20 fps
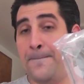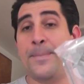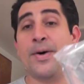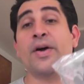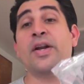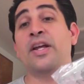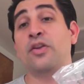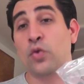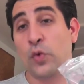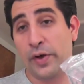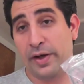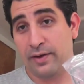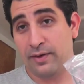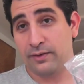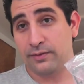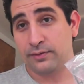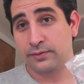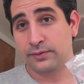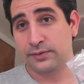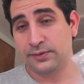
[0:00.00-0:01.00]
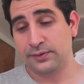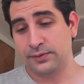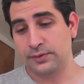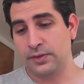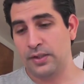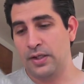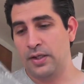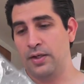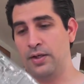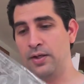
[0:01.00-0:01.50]
but it will,
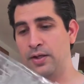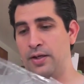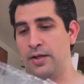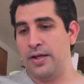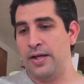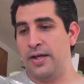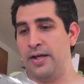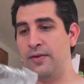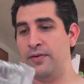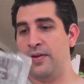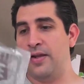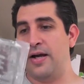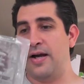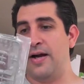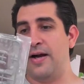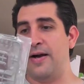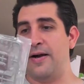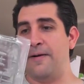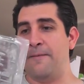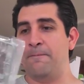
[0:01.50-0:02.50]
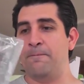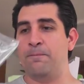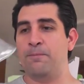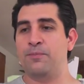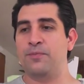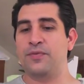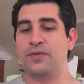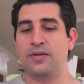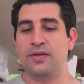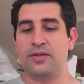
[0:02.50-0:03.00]
and
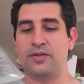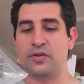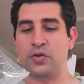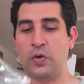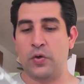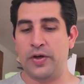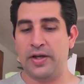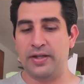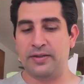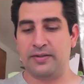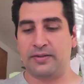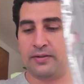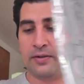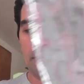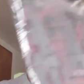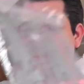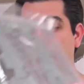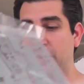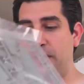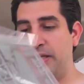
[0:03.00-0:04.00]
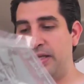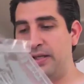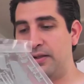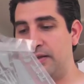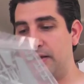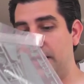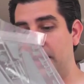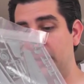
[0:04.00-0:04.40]
so it's complete.